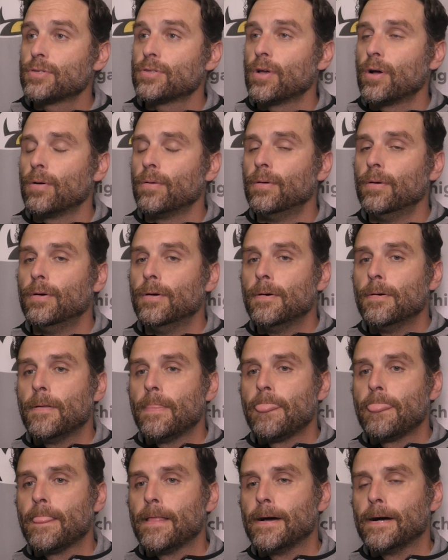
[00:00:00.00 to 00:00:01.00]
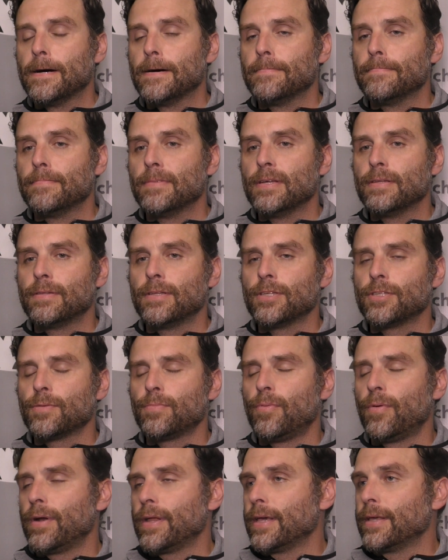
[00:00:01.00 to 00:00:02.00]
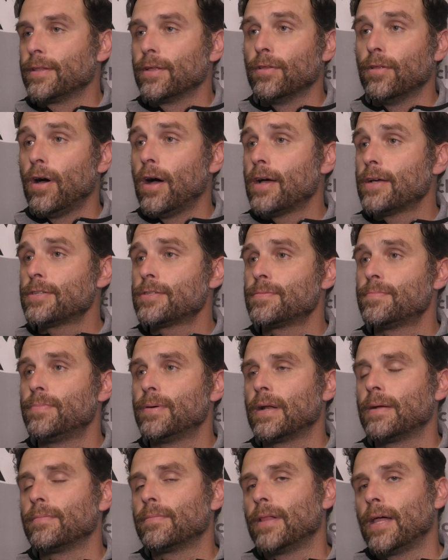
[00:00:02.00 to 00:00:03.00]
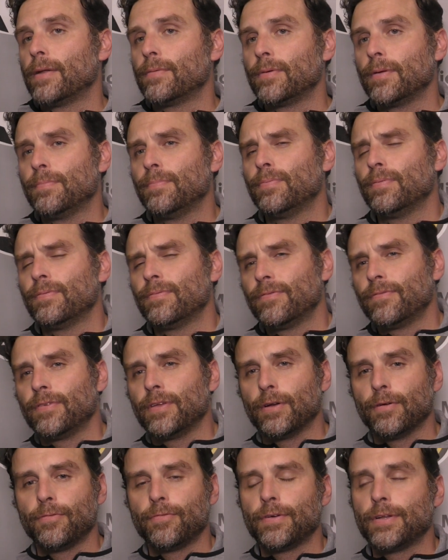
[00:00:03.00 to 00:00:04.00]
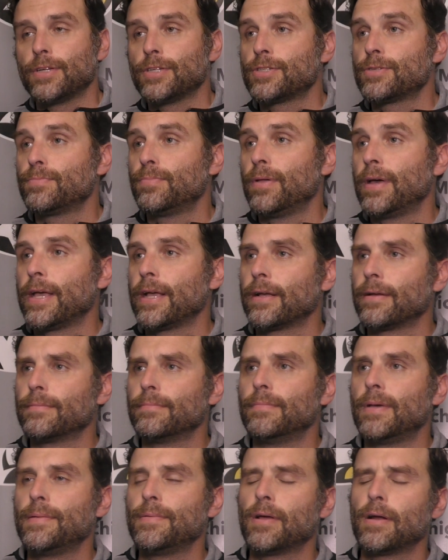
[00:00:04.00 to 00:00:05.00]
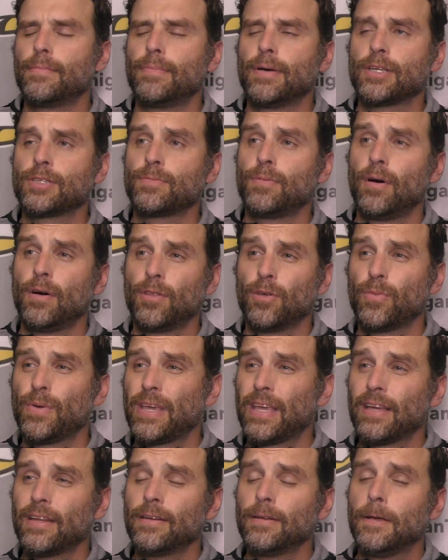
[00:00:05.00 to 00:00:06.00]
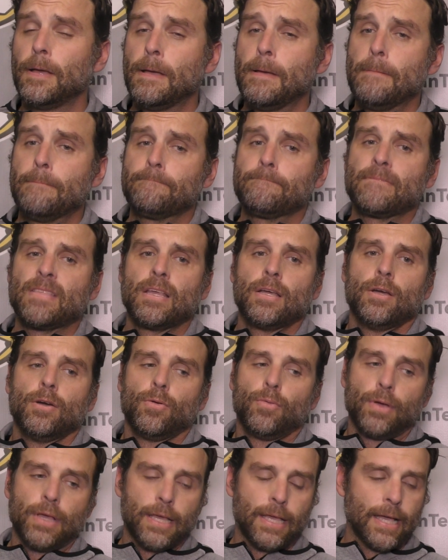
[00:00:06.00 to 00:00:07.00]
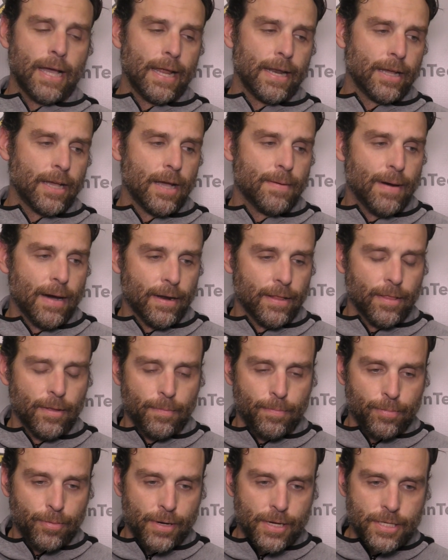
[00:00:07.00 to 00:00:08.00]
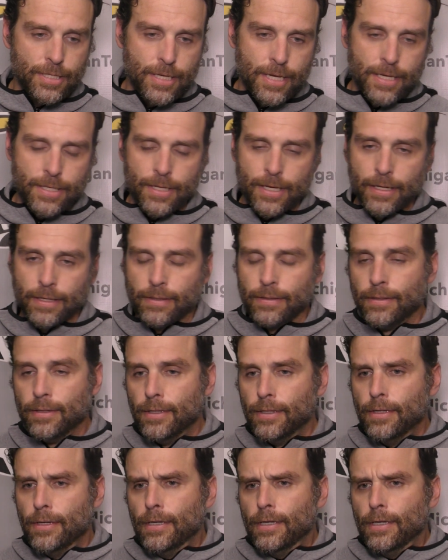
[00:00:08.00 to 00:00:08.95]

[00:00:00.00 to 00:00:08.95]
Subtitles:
So disappointing in the loss, but I'm glad we finished playing maybe our best ball of the weekend. We kind of come out of the preseason.